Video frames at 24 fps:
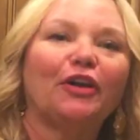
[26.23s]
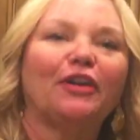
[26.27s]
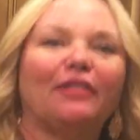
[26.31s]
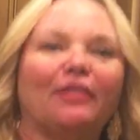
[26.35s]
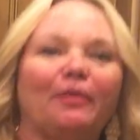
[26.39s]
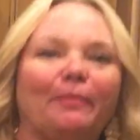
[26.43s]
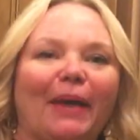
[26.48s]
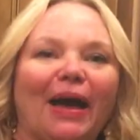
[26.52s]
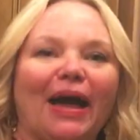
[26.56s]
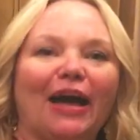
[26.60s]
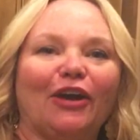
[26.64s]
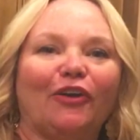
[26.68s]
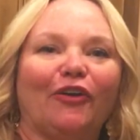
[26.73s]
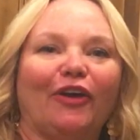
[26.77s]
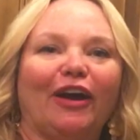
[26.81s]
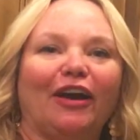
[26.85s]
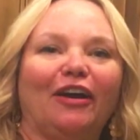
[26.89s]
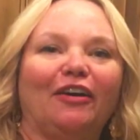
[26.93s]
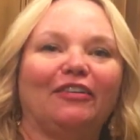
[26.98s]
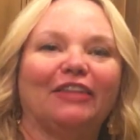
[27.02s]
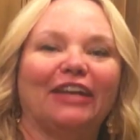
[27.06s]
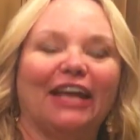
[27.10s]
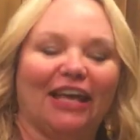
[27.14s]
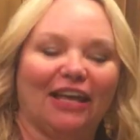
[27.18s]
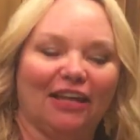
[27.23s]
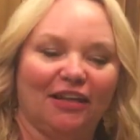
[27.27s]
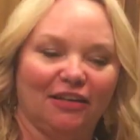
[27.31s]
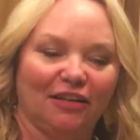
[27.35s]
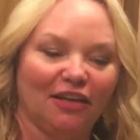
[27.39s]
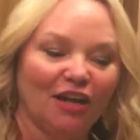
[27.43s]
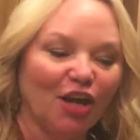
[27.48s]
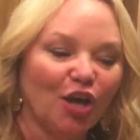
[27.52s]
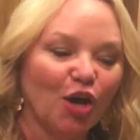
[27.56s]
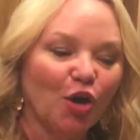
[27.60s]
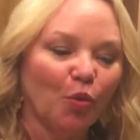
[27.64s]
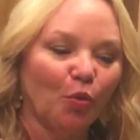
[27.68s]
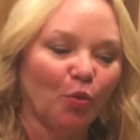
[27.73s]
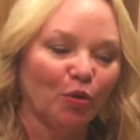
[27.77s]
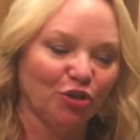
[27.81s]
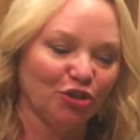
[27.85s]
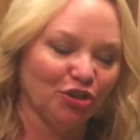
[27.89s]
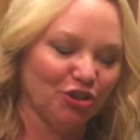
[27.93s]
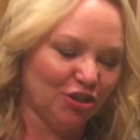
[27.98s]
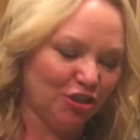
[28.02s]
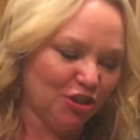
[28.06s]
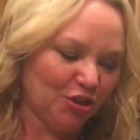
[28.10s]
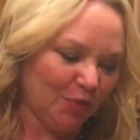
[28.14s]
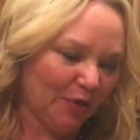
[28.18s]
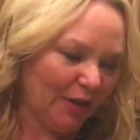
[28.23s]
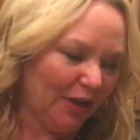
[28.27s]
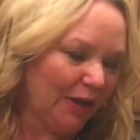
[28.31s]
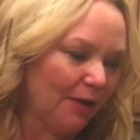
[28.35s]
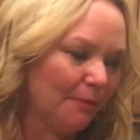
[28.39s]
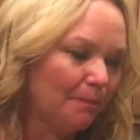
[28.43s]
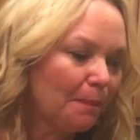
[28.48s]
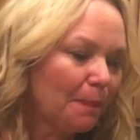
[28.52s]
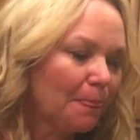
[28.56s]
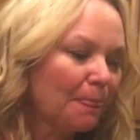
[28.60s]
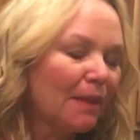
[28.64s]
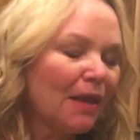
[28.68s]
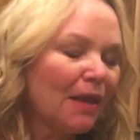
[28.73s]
on in the background, and we're just doing it.